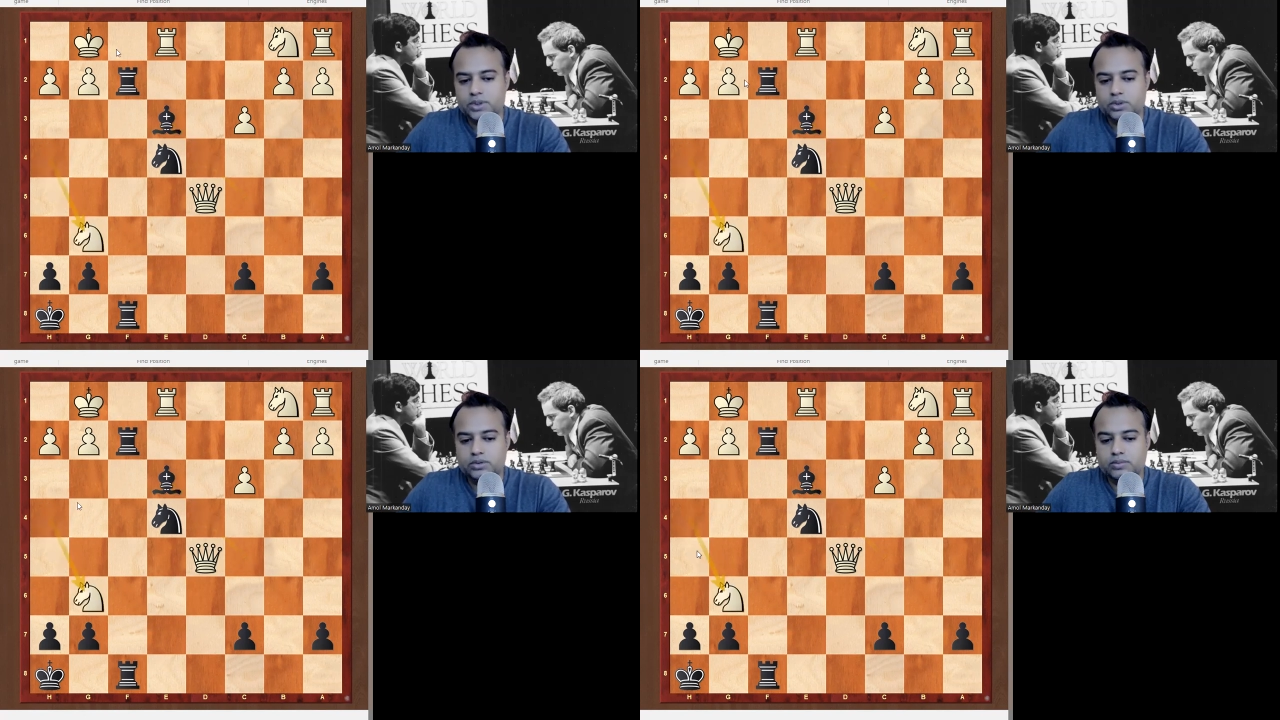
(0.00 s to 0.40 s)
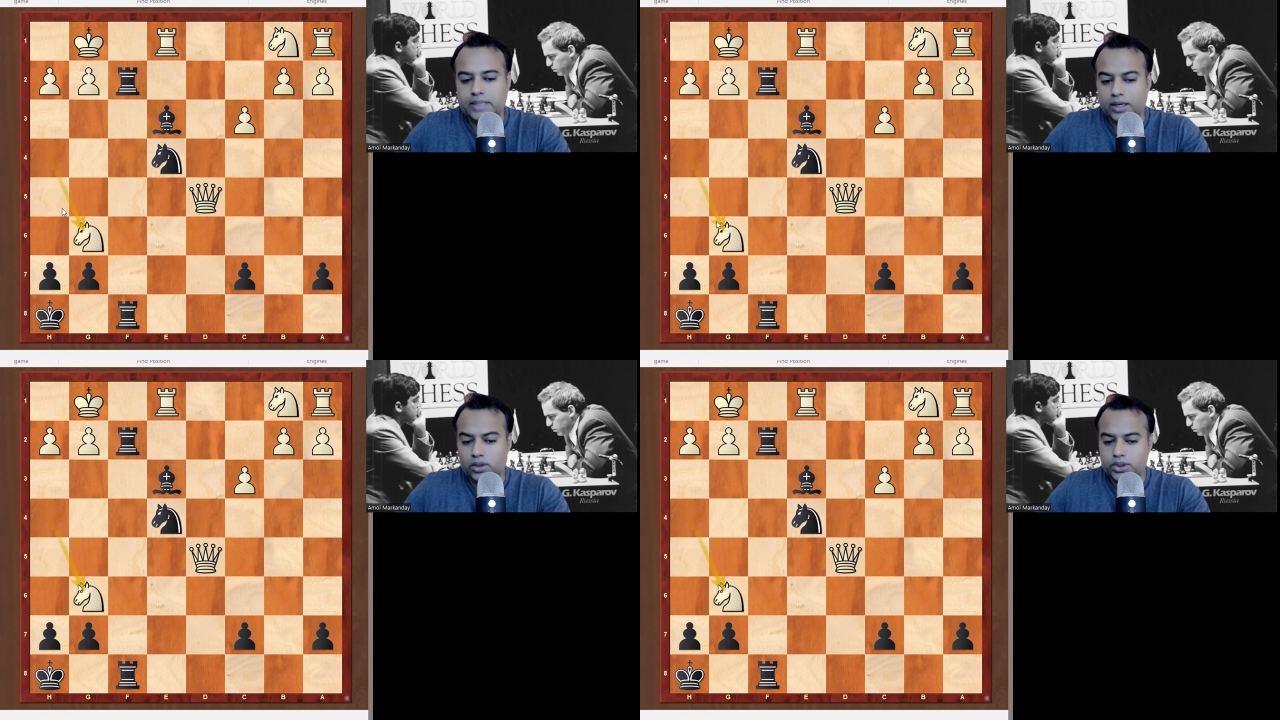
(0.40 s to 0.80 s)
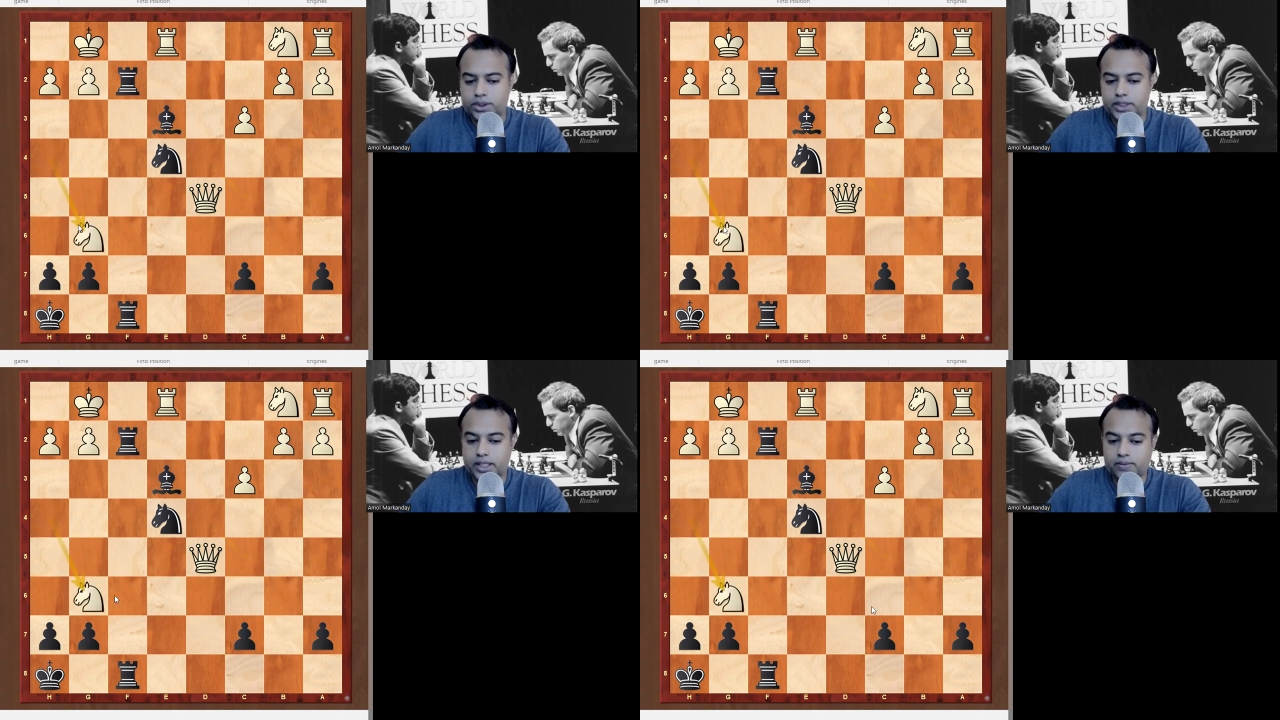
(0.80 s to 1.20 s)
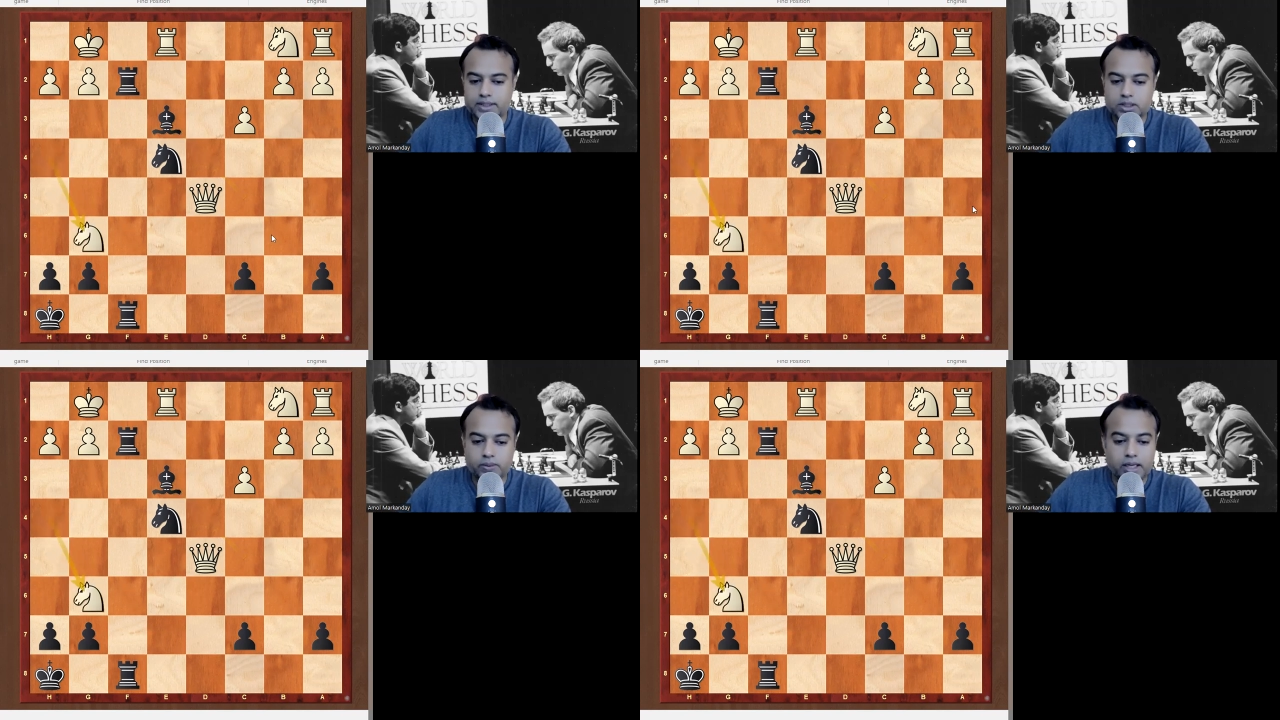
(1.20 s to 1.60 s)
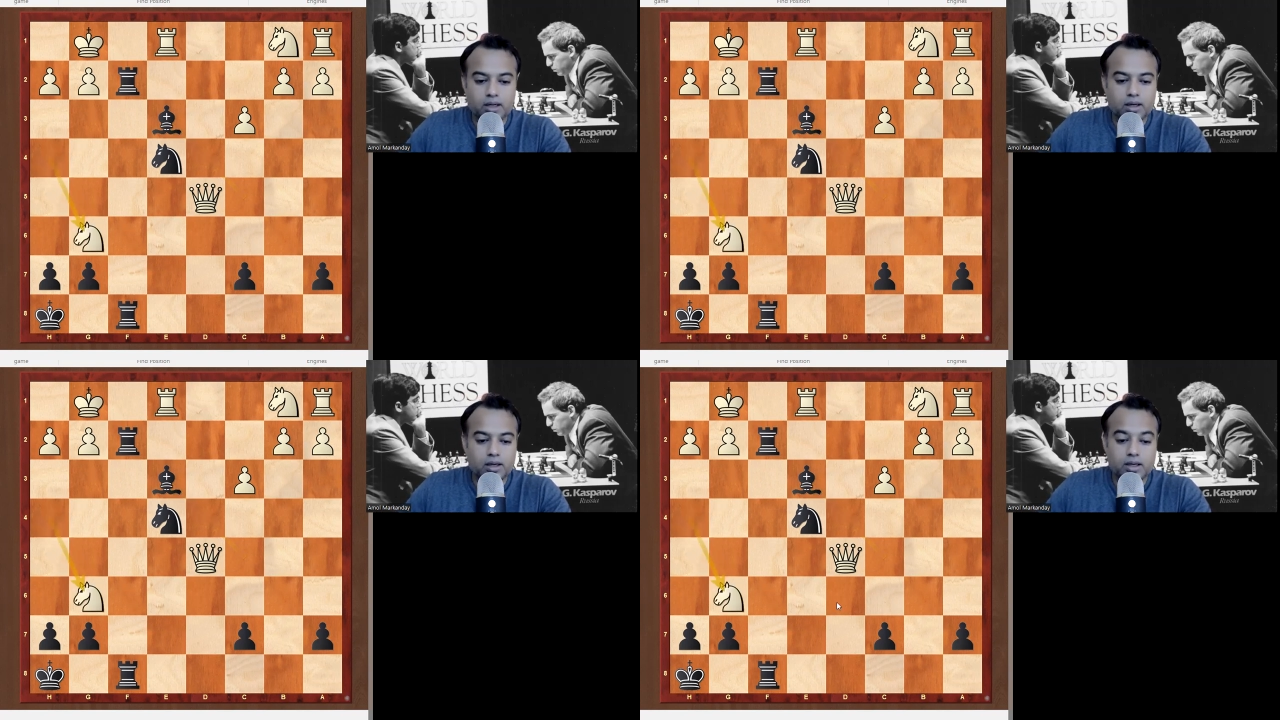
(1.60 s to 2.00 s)
So black also sacrificed
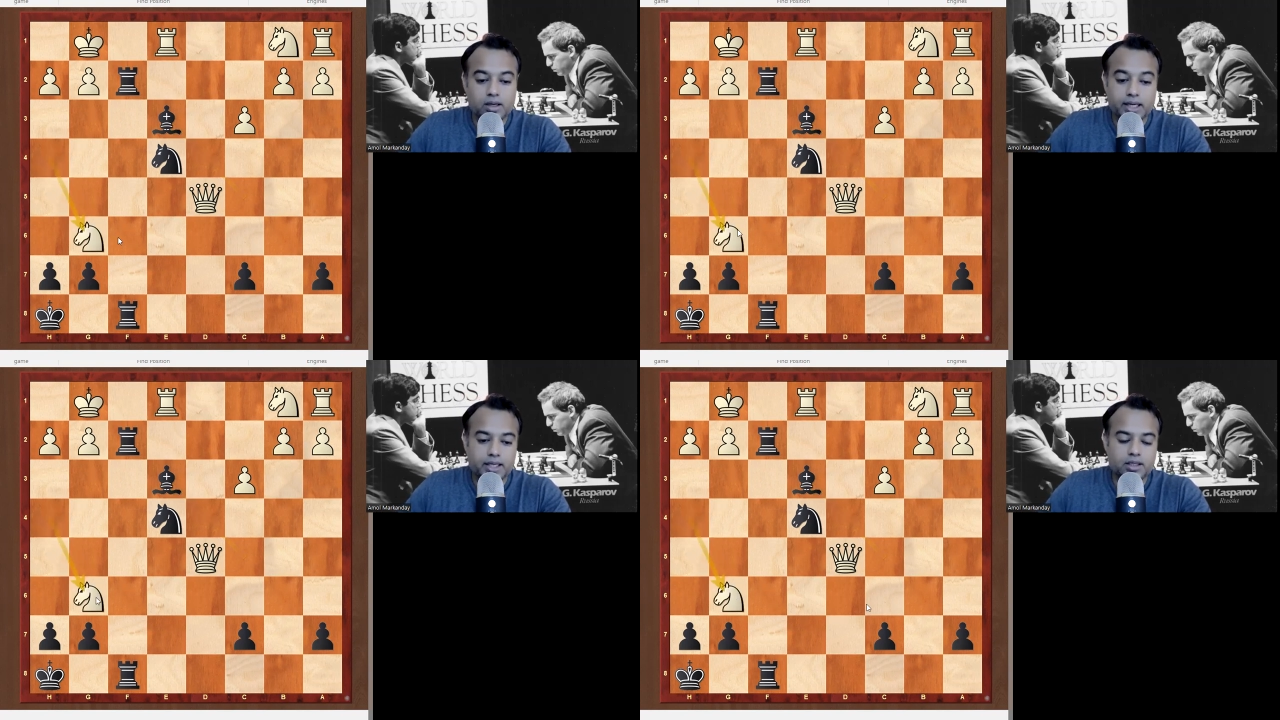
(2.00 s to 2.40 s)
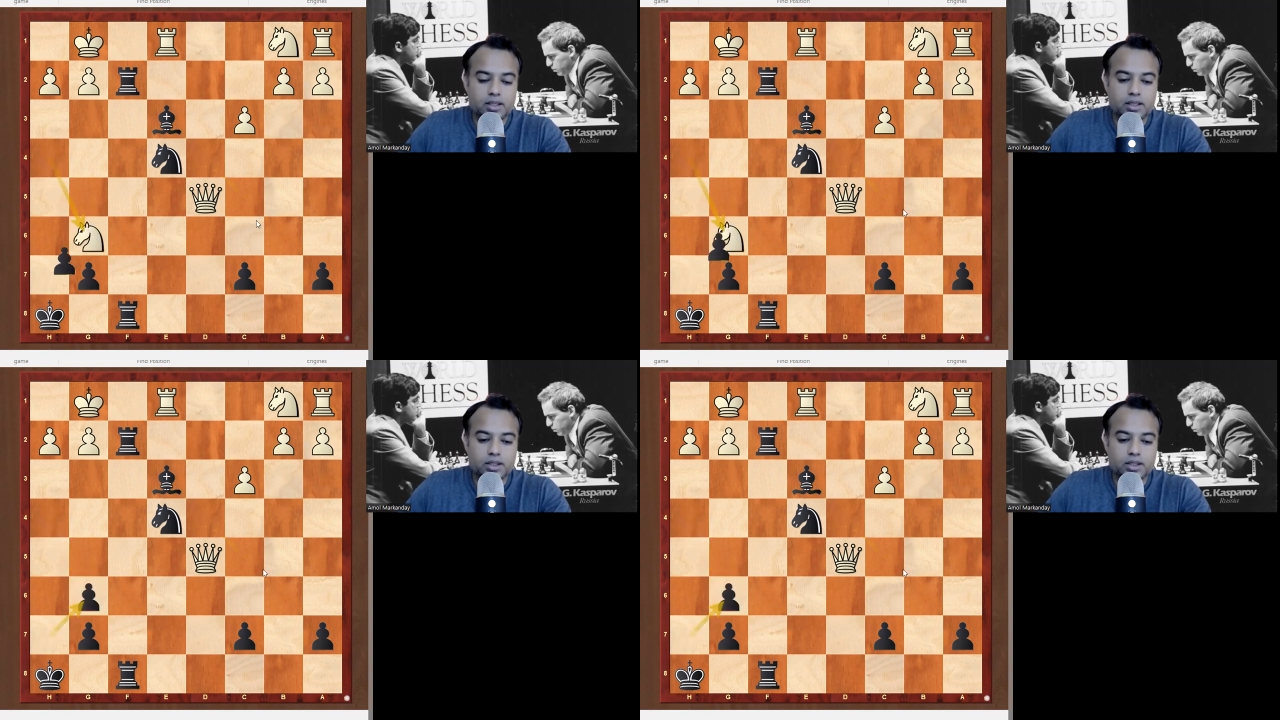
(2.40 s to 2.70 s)
queen, knight,